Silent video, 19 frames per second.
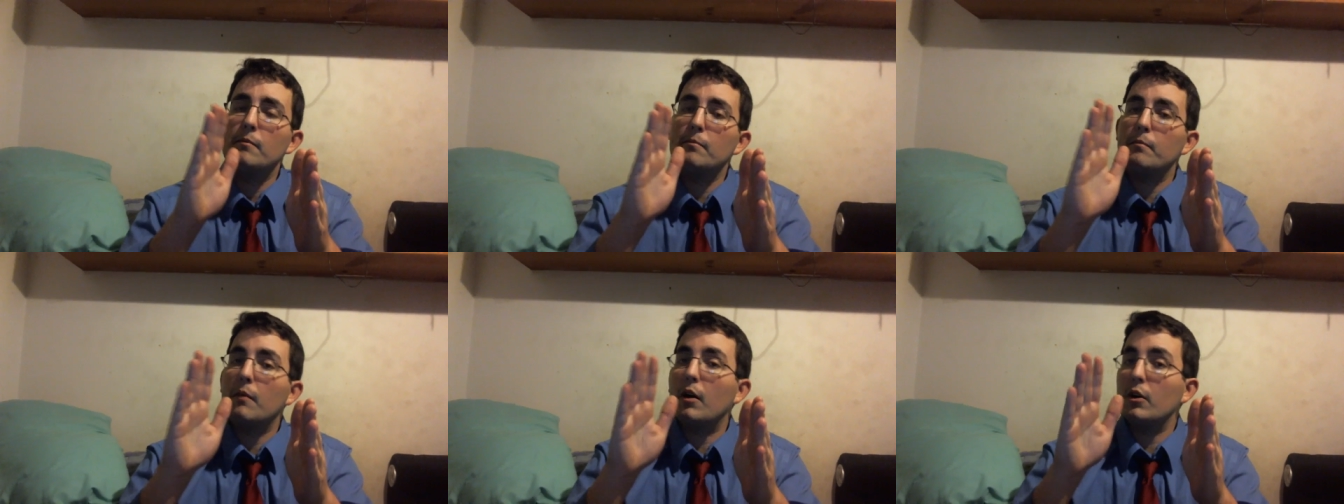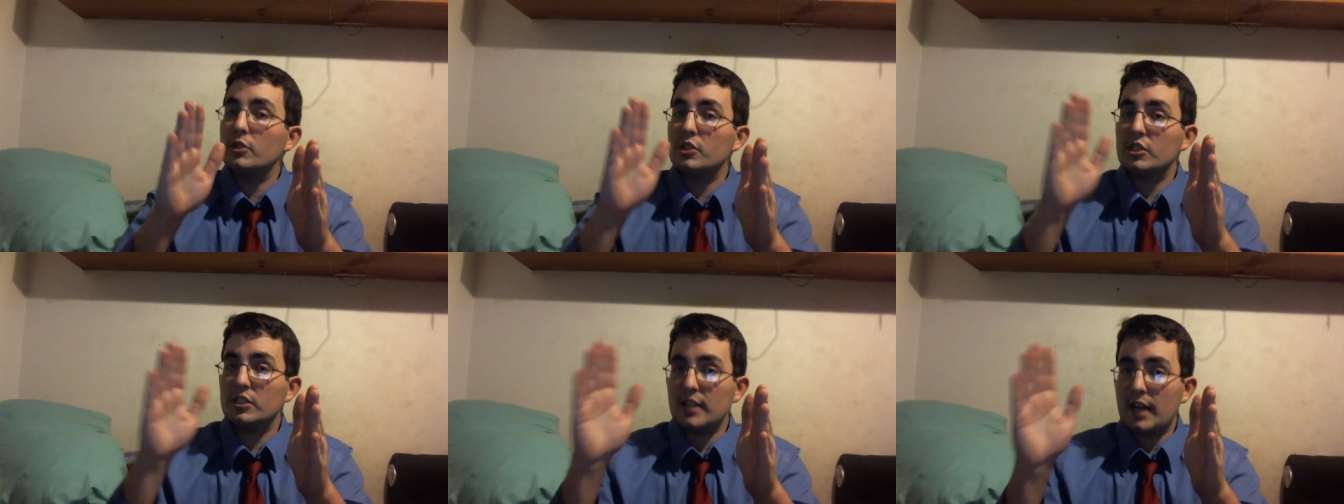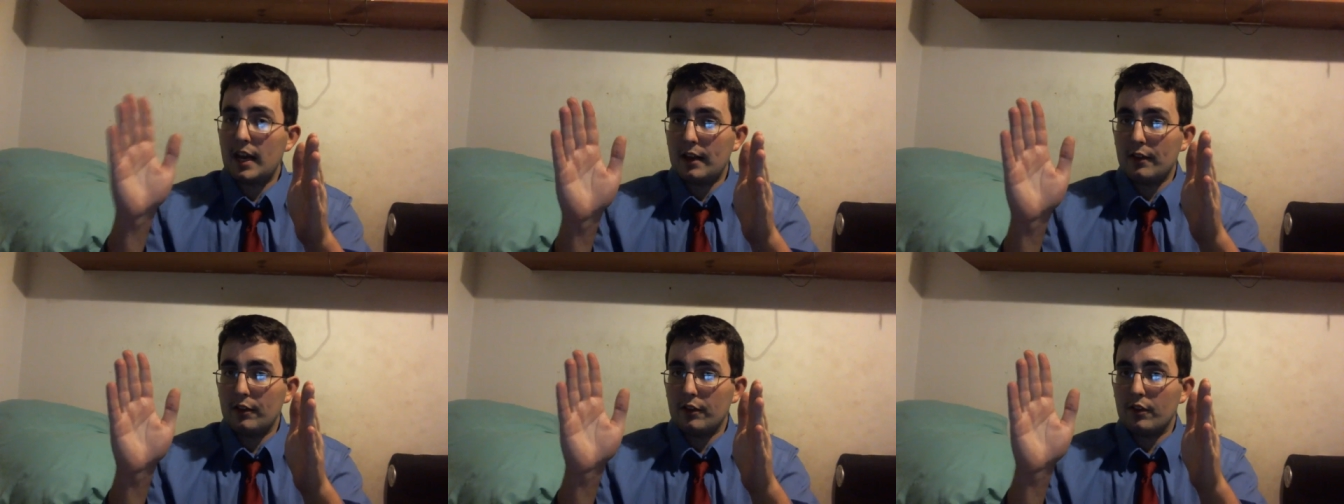March
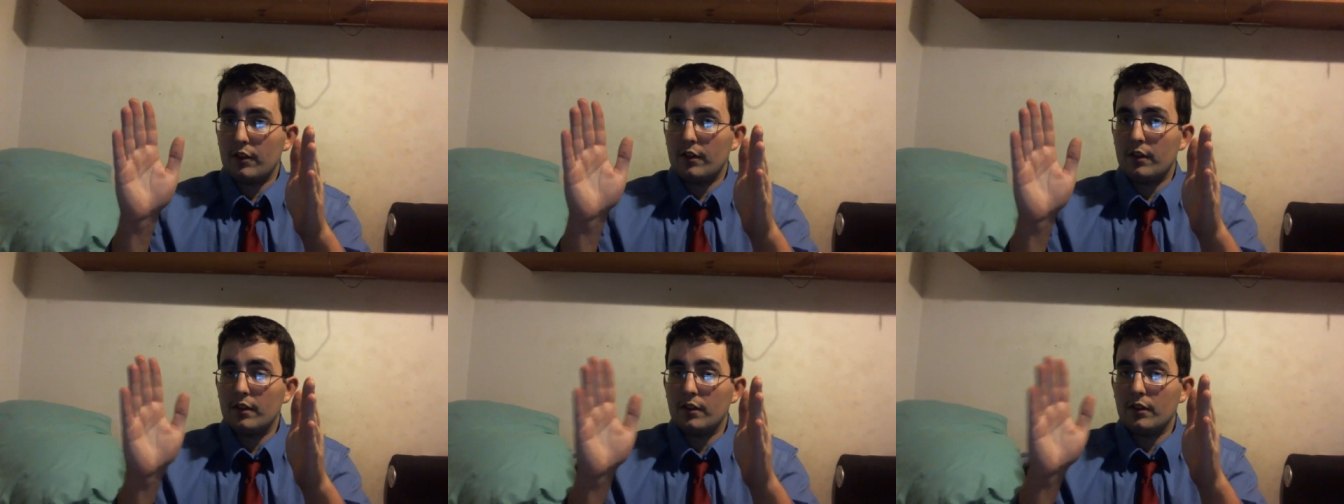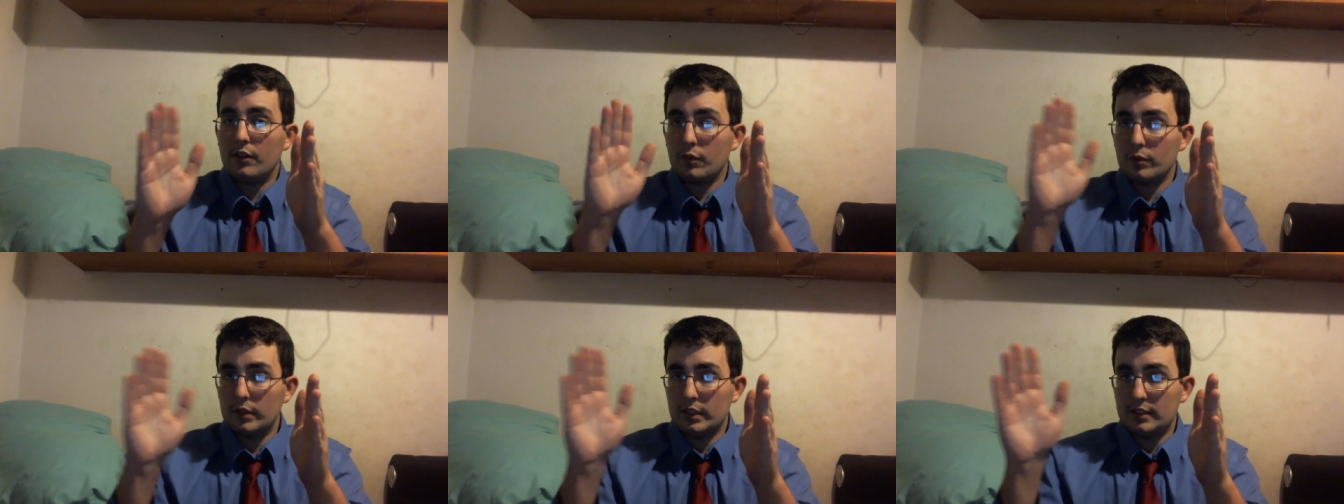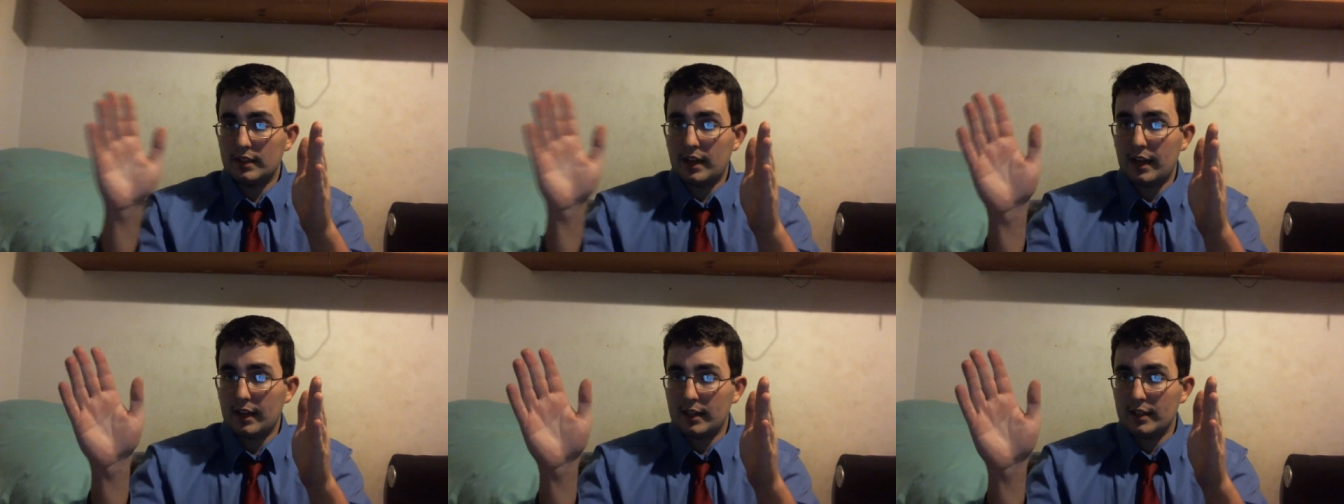10th,
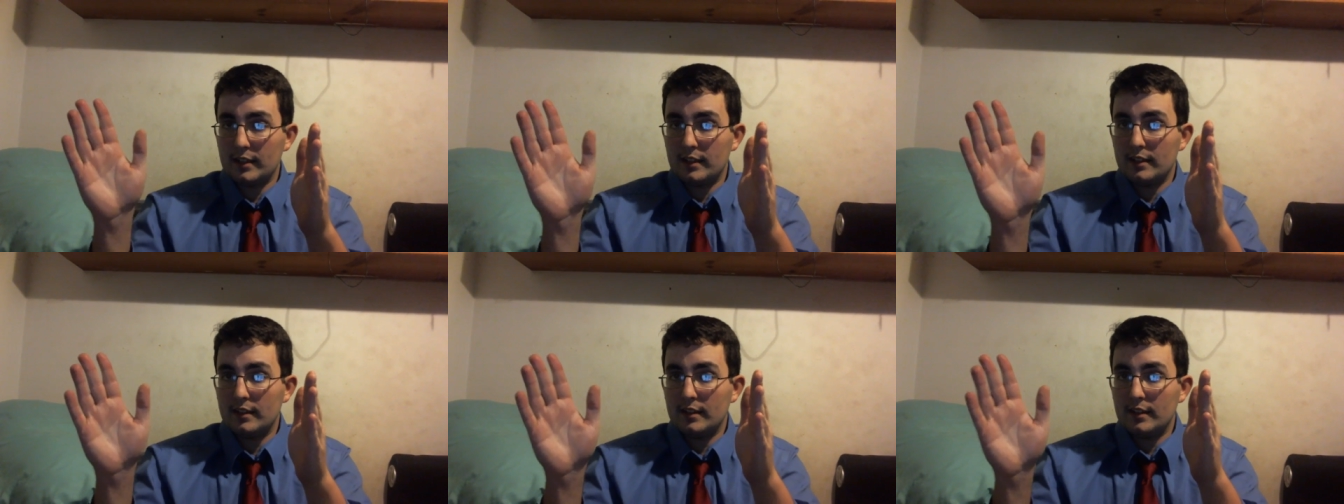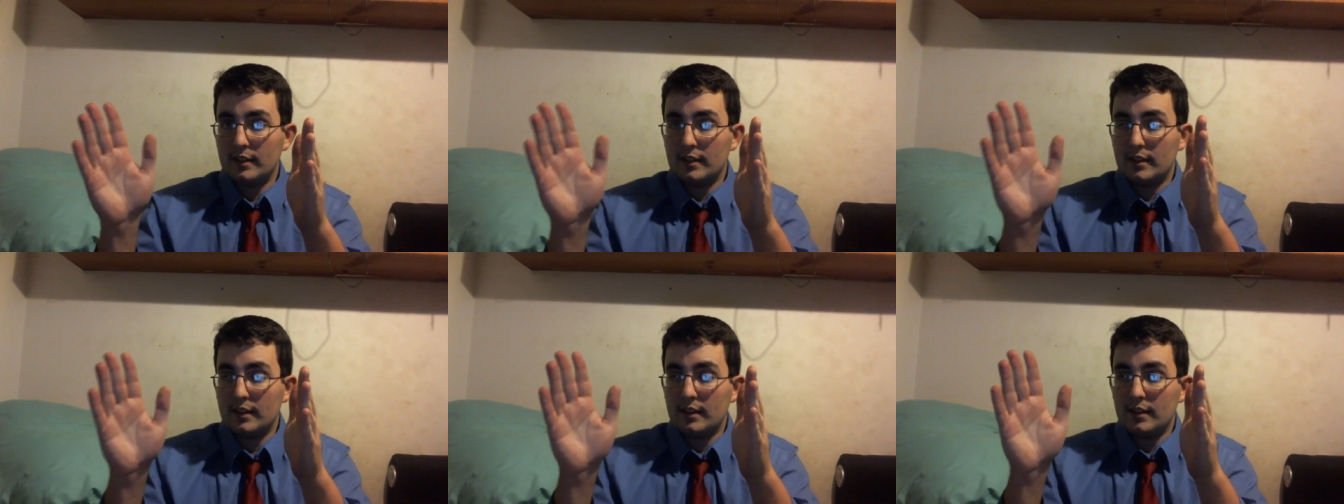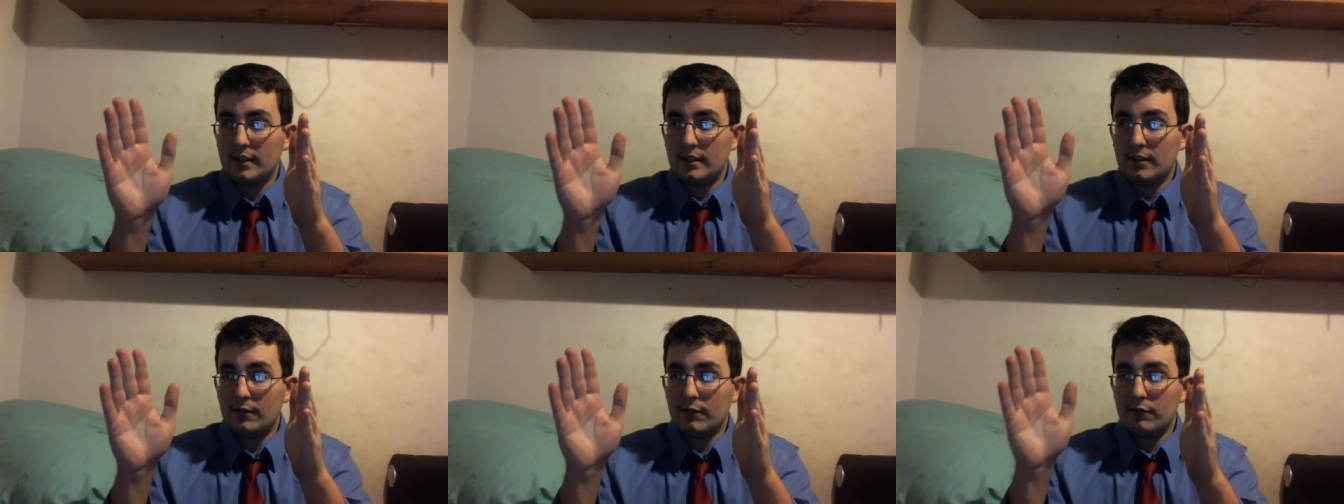310,
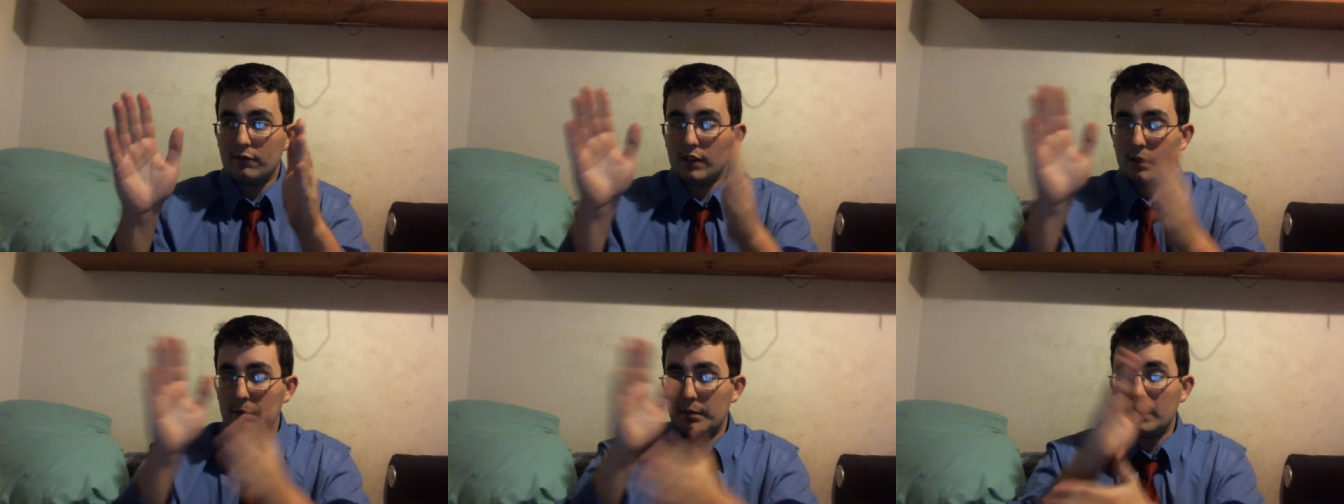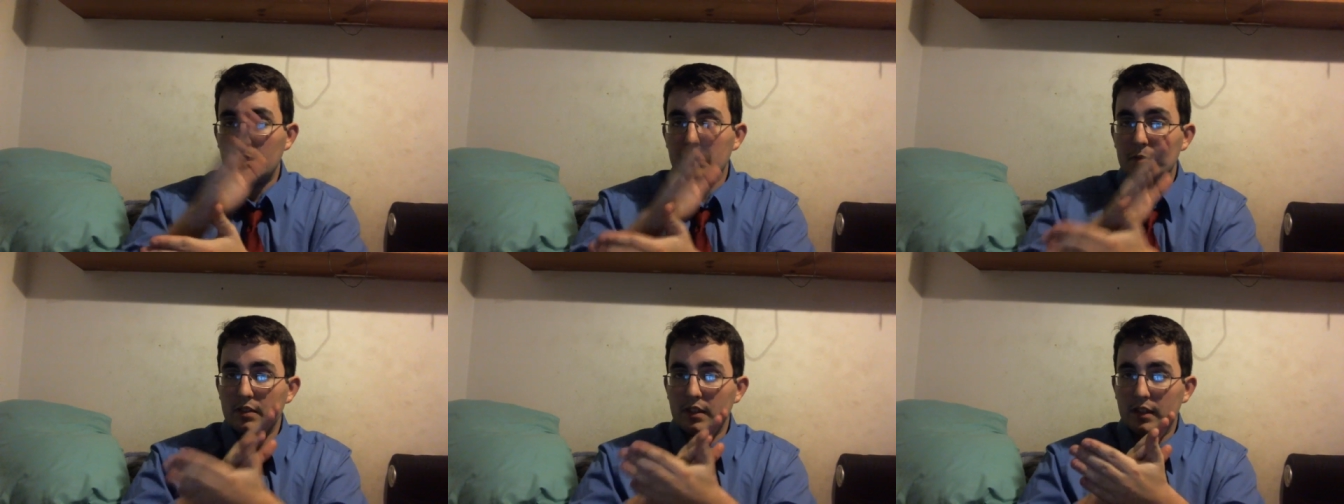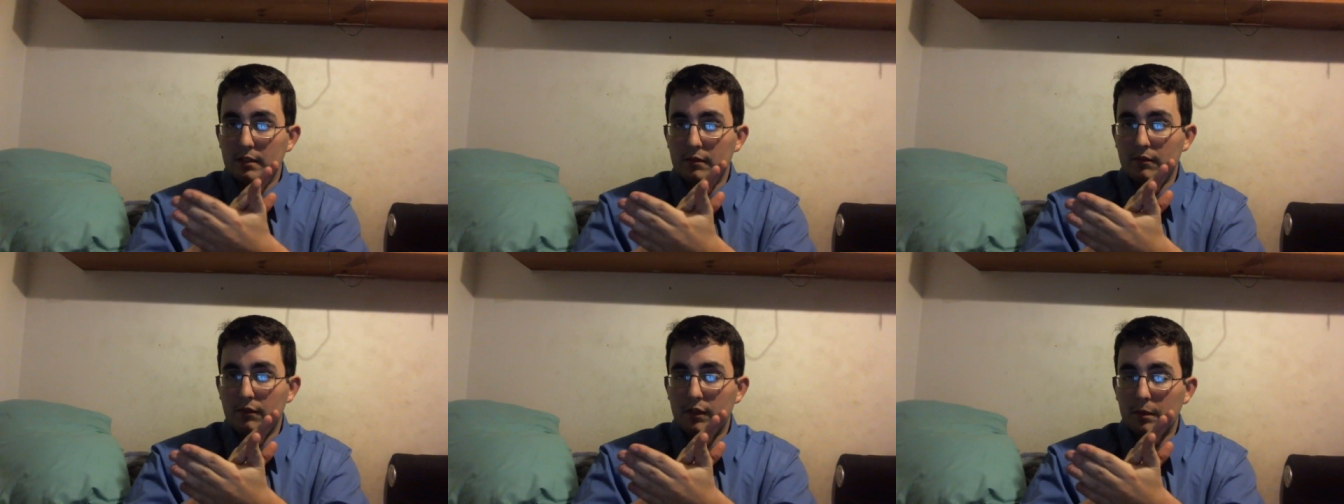flip it
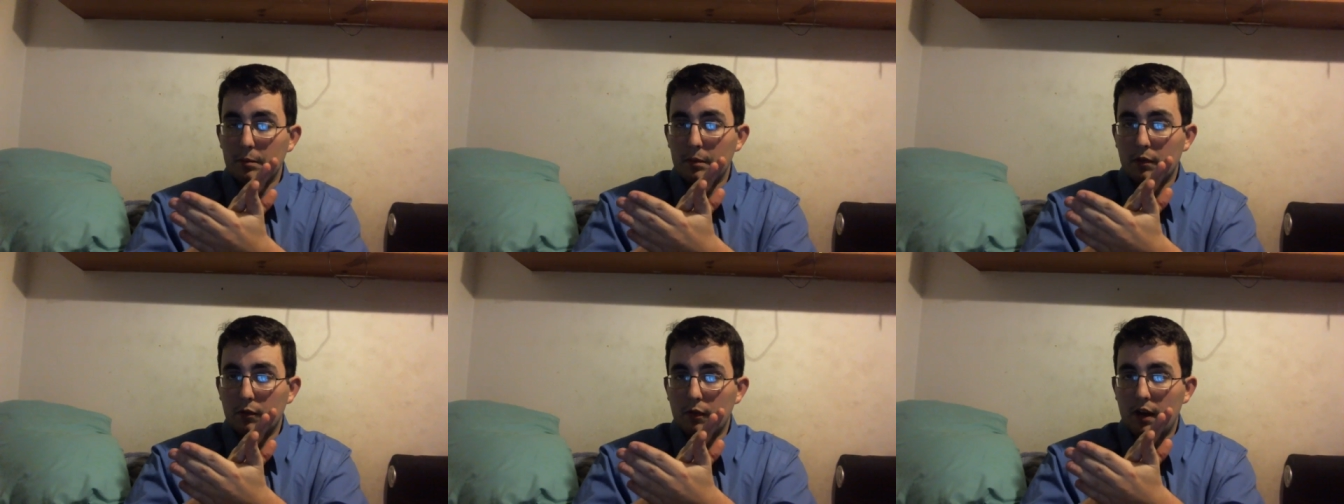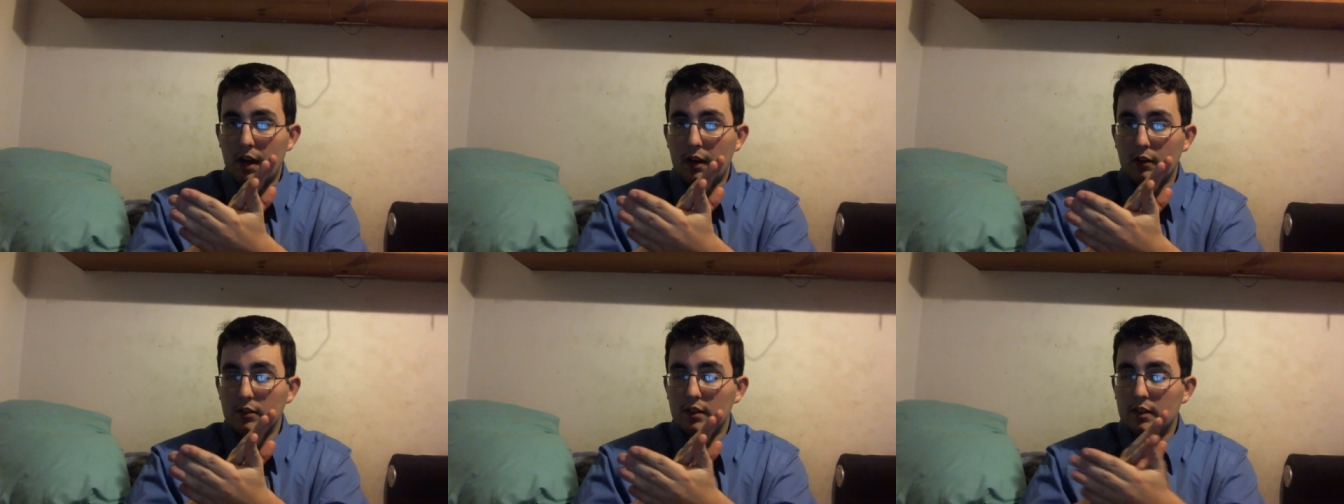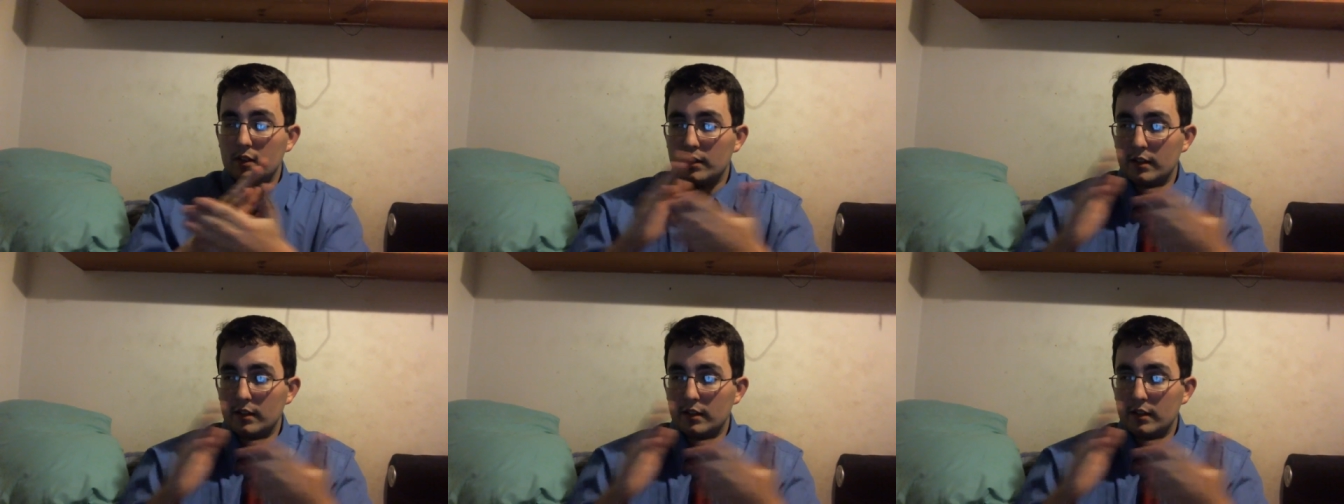upside, flip it around,